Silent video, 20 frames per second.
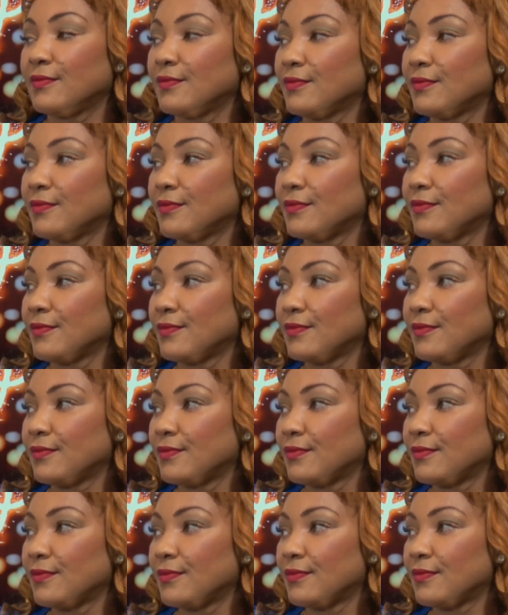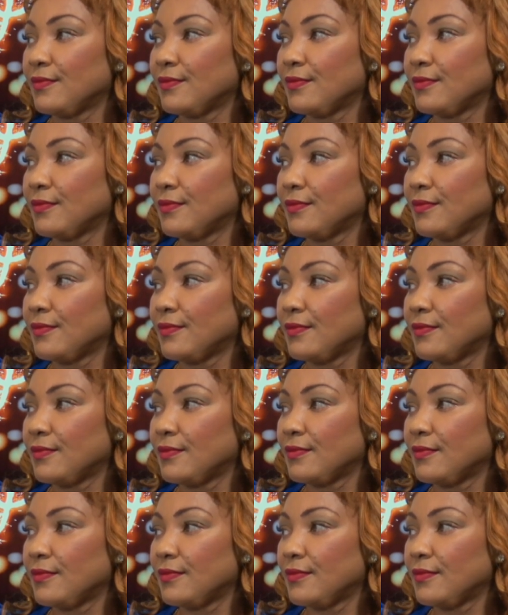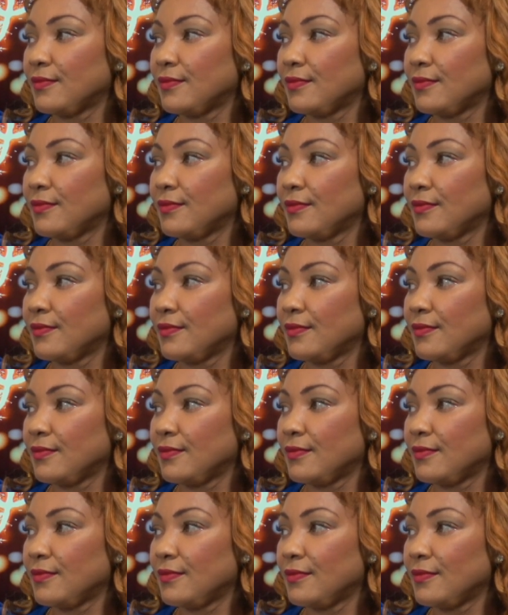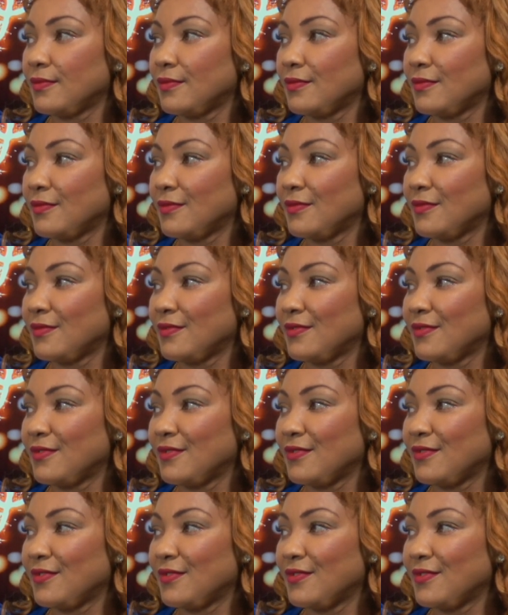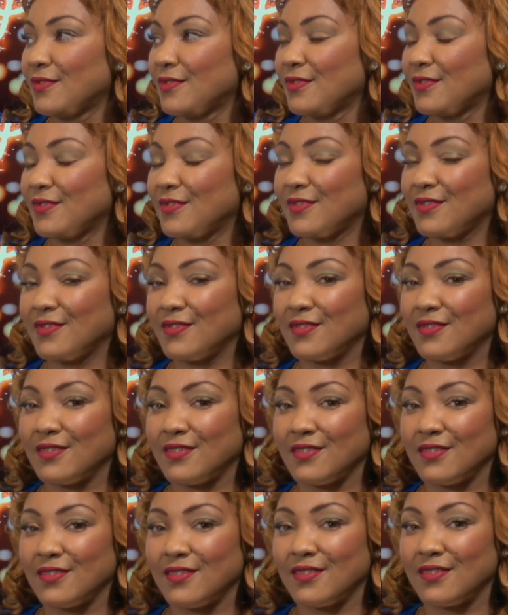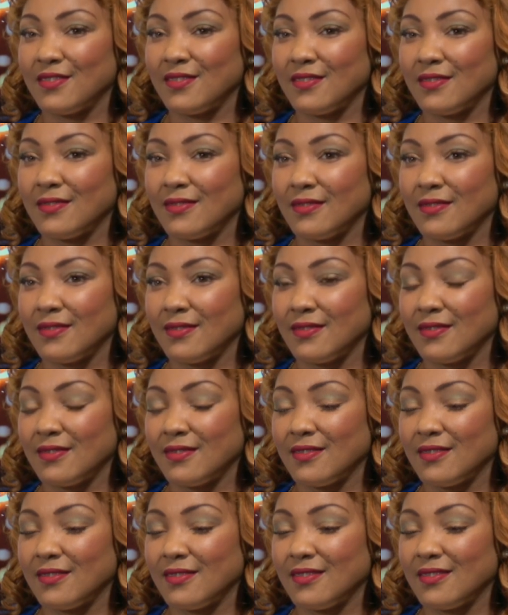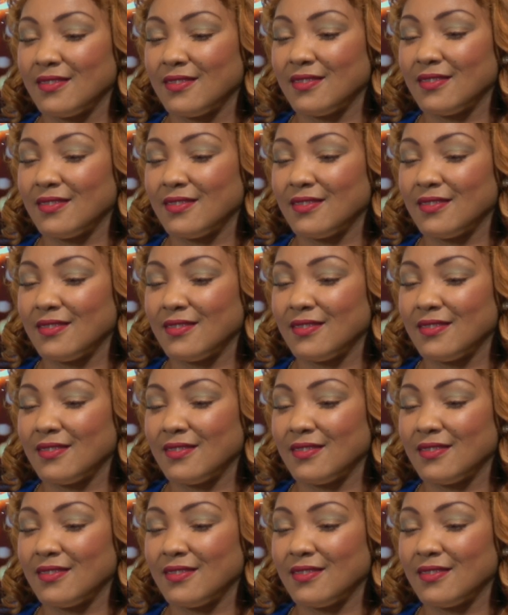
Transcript: The person shown says nothing.